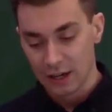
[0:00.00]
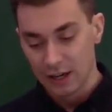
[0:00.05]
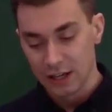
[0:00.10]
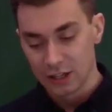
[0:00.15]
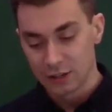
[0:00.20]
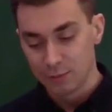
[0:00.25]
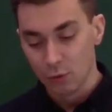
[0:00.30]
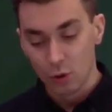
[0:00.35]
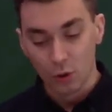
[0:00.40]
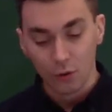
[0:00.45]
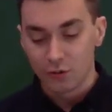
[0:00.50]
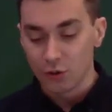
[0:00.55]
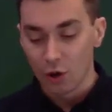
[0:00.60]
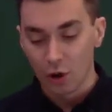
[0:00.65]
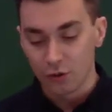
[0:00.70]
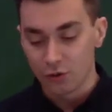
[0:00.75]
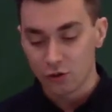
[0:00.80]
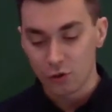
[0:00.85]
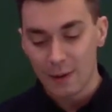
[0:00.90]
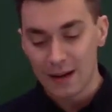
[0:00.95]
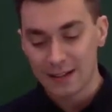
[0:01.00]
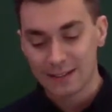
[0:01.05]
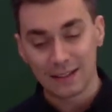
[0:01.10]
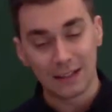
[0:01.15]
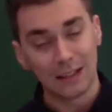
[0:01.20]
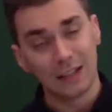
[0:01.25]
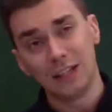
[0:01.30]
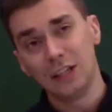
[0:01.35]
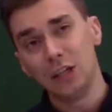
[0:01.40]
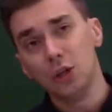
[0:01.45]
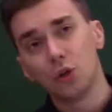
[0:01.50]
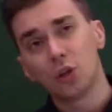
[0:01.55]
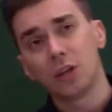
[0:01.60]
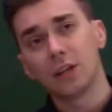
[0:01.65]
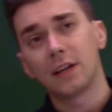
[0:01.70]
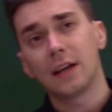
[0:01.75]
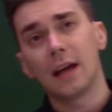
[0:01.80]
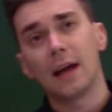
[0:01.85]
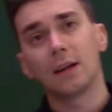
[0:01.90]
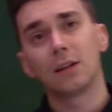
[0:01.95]
has moved on dramatically. You
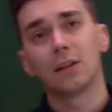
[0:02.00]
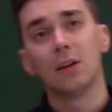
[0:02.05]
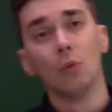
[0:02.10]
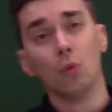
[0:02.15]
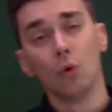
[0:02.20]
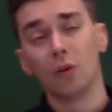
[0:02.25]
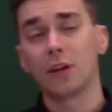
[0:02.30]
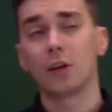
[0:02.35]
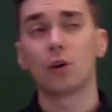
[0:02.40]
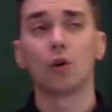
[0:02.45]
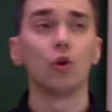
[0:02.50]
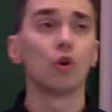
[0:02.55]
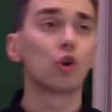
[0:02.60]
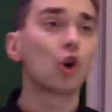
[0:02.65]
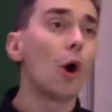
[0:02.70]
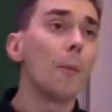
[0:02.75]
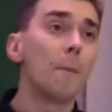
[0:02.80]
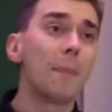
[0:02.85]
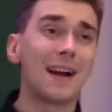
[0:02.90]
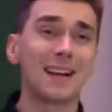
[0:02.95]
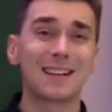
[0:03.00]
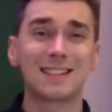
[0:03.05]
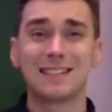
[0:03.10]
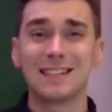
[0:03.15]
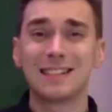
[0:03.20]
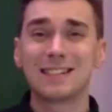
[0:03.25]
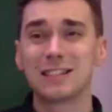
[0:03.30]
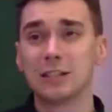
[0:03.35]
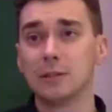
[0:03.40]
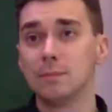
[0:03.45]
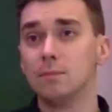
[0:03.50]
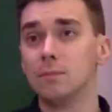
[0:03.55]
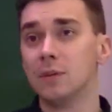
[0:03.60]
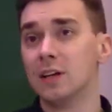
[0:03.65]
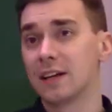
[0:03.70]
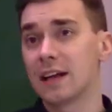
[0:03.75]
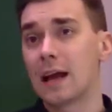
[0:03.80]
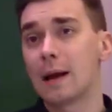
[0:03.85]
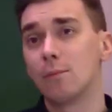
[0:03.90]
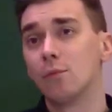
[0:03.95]
can get what they call compact system
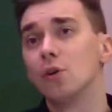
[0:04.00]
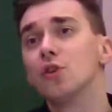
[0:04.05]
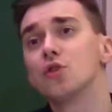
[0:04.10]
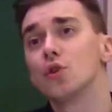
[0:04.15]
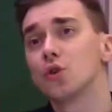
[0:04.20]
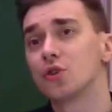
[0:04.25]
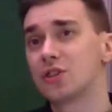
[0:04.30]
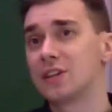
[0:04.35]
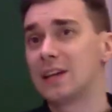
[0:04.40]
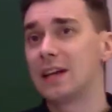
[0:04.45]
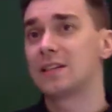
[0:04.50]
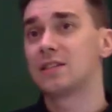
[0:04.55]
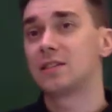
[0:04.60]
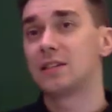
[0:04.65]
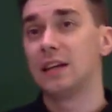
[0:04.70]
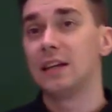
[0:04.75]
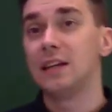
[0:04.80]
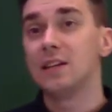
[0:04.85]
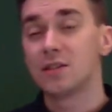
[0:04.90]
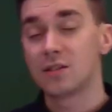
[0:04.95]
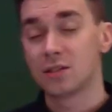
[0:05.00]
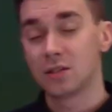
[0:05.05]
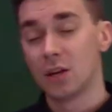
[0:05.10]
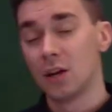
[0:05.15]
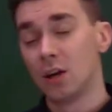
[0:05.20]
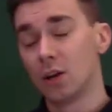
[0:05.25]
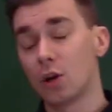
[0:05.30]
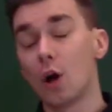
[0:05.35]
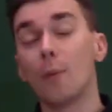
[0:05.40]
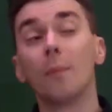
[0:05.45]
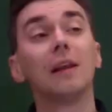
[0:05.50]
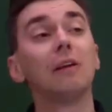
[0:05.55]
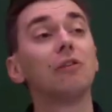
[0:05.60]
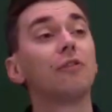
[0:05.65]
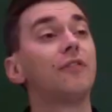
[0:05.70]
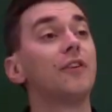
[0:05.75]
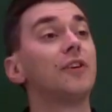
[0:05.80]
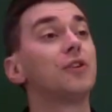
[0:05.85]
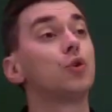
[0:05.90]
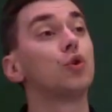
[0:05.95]
cameras, or CSCs, commonly
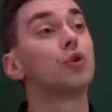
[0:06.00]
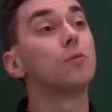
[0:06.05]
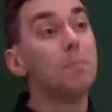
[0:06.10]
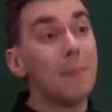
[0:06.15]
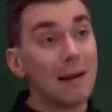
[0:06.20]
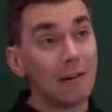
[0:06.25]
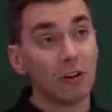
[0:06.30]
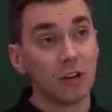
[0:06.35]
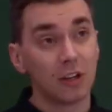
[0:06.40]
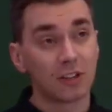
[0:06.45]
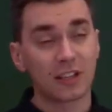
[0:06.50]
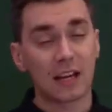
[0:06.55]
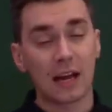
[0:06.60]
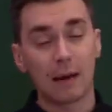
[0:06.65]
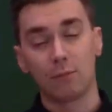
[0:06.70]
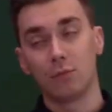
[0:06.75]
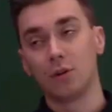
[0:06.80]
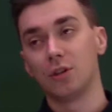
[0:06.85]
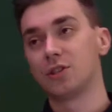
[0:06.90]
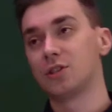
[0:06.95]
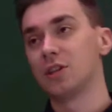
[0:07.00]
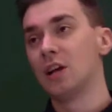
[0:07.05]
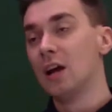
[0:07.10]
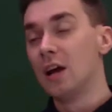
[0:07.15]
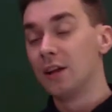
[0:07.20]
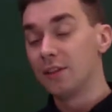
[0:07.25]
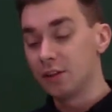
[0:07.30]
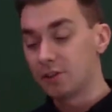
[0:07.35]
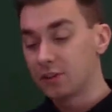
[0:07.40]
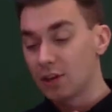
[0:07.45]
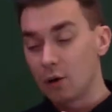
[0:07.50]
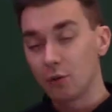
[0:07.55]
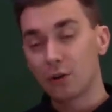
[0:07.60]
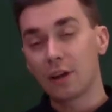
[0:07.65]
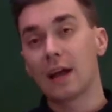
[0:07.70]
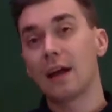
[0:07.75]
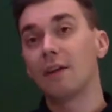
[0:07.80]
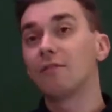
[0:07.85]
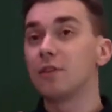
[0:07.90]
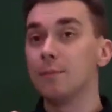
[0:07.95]
referred to as mirrorless cameras, that don't
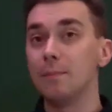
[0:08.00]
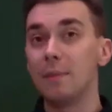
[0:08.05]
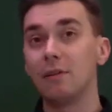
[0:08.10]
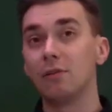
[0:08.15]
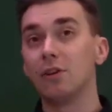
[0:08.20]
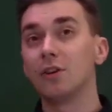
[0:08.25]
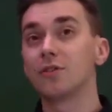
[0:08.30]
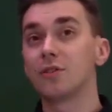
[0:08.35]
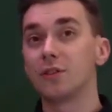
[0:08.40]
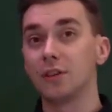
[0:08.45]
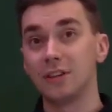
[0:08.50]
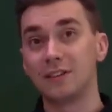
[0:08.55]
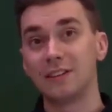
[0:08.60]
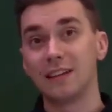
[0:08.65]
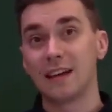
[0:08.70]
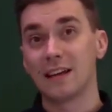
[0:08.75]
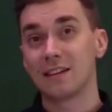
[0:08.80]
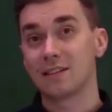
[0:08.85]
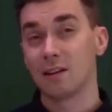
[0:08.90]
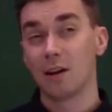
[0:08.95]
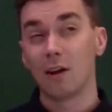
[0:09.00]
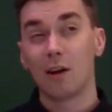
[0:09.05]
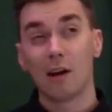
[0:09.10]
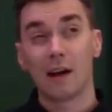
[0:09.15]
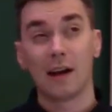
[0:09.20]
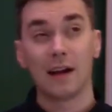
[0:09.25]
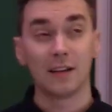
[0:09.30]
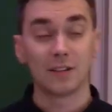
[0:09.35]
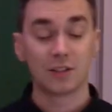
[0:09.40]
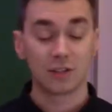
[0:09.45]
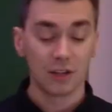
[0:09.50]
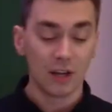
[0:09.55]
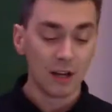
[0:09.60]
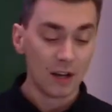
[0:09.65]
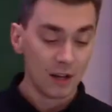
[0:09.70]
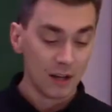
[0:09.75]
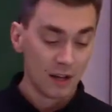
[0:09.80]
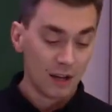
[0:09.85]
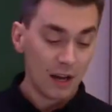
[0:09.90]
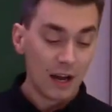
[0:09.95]
have the mirrors that a DSLR has.
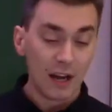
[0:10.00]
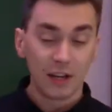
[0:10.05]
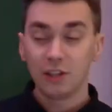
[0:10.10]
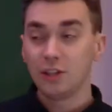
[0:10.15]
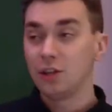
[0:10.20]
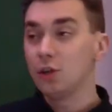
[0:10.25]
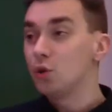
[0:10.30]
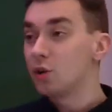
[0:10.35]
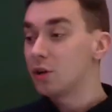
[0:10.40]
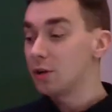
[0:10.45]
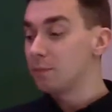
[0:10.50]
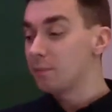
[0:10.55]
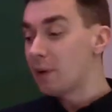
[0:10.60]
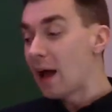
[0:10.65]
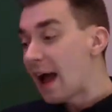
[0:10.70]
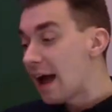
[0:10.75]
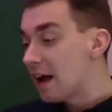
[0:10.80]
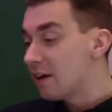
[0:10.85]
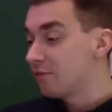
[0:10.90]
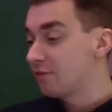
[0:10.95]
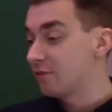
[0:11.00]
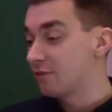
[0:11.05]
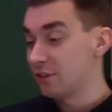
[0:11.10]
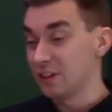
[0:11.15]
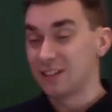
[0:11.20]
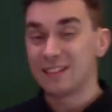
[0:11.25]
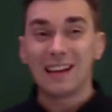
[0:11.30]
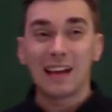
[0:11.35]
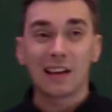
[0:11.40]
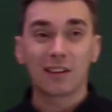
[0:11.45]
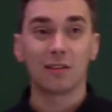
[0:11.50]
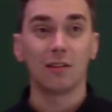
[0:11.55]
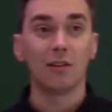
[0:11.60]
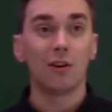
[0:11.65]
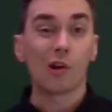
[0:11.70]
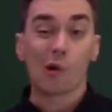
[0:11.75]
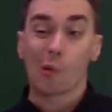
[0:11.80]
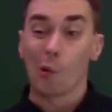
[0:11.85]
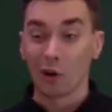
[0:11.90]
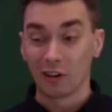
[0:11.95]
And you can have a
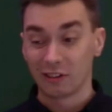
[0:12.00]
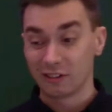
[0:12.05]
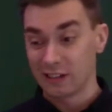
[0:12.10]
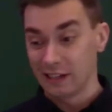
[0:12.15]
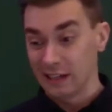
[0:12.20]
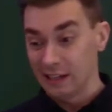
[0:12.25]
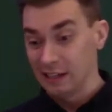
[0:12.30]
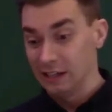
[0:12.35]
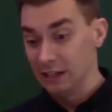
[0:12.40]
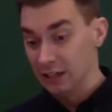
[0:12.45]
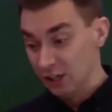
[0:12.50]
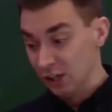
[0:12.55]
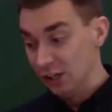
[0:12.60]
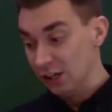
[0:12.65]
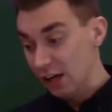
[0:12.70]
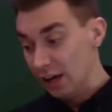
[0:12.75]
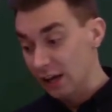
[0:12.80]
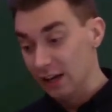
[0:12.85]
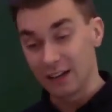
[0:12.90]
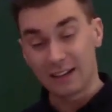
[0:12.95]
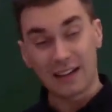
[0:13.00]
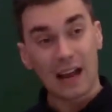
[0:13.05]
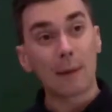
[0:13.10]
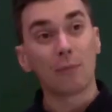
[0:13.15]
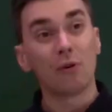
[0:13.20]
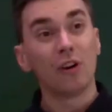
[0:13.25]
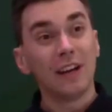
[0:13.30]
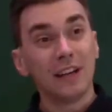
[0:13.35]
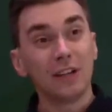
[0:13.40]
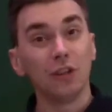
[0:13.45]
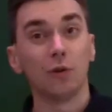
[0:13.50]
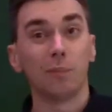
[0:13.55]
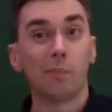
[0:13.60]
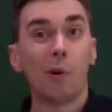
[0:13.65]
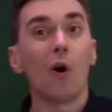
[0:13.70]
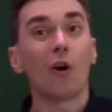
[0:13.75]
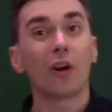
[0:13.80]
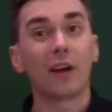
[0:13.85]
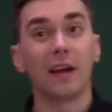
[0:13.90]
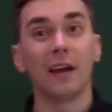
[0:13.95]
DSLR quality camera in your
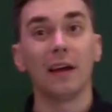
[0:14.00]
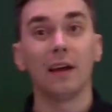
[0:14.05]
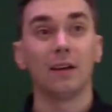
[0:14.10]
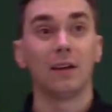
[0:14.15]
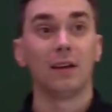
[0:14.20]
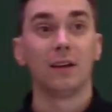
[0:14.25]
pocket